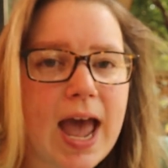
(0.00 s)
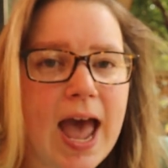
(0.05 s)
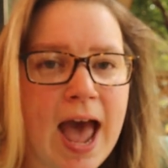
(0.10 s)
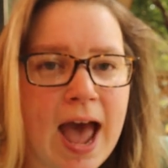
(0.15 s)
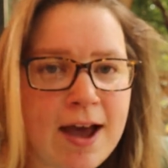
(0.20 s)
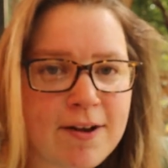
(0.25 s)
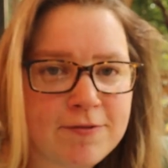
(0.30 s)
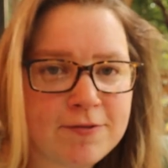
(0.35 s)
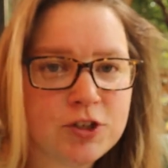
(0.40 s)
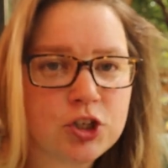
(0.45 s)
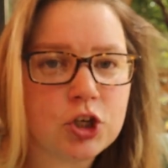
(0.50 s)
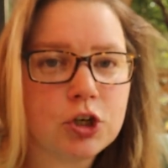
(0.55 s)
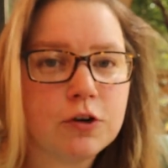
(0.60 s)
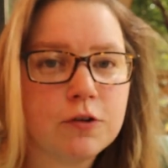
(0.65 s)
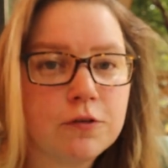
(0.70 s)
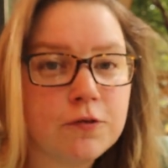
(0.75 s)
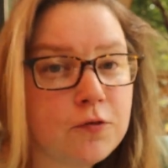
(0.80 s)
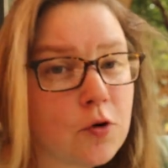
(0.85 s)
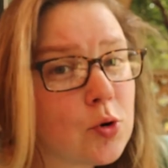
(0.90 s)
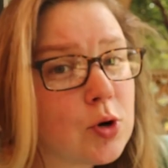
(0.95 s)
After
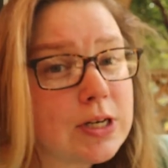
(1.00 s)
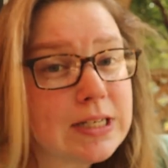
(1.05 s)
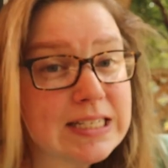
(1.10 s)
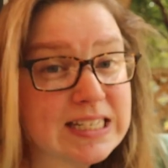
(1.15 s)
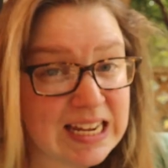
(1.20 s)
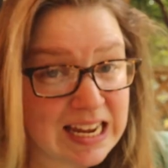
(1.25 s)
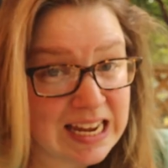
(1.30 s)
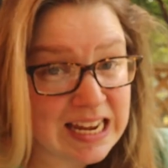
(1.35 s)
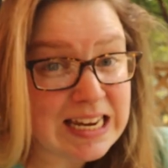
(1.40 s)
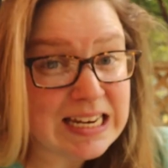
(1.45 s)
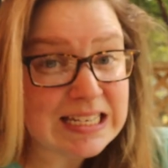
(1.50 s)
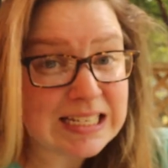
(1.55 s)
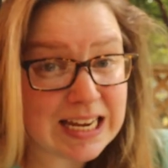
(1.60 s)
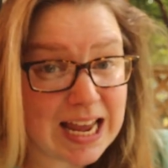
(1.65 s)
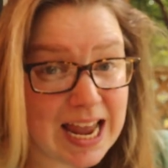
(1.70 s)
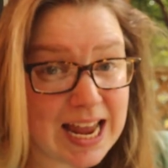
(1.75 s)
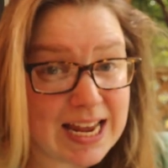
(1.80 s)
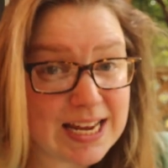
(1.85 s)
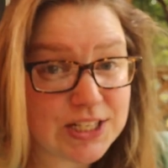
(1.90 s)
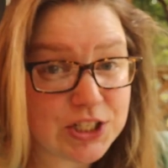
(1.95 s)
14
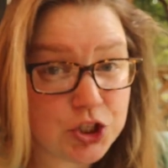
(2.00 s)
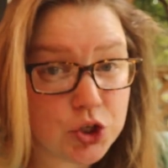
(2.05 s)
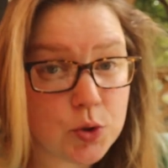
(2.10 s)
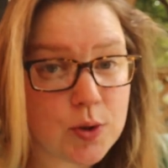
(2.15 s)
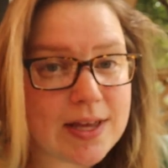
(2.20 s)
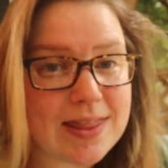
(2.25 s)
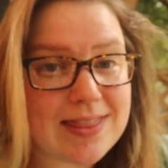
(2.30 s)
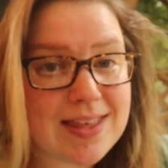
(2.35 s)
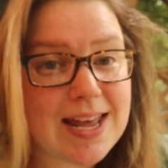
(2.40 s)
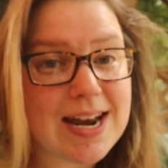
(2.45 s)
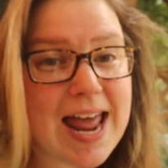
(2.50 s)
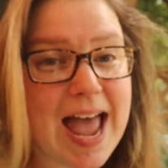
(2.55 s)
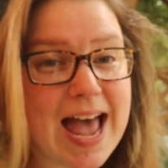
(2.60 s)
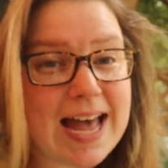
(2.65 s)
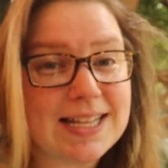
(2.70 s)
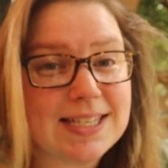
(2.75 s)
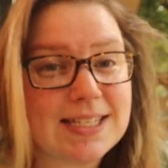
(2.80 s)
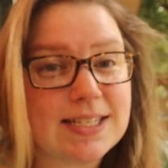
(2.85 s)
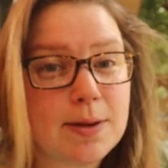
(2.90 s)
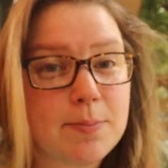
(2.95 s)
days, you can then
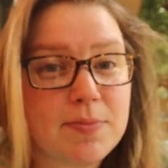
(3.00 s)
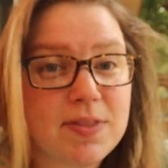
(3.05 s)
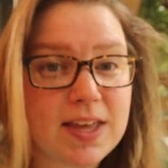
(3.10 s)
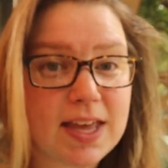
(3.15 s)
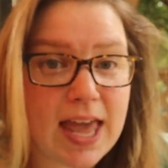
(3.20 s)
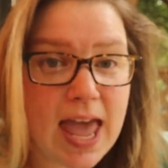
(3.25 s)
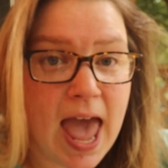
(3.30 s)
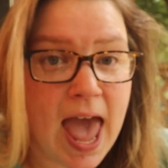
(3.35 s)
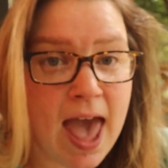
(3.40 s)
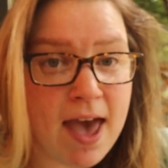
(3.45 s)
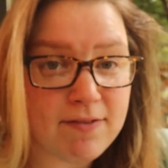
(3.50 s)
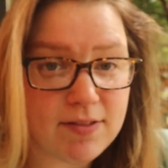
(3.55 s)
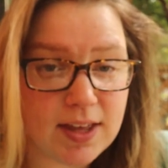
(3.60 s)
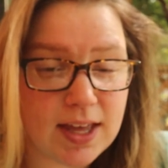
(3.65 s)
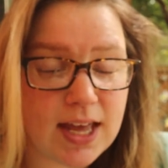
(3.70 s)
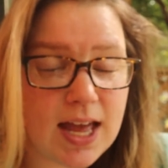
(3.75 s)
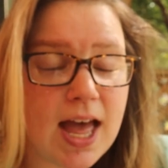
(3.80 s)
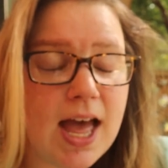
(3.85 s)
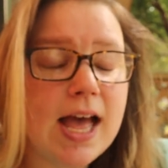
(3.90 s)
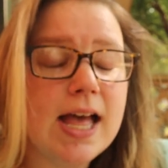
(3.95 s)
add something
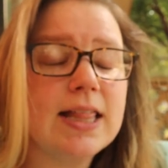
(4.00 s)
heavy,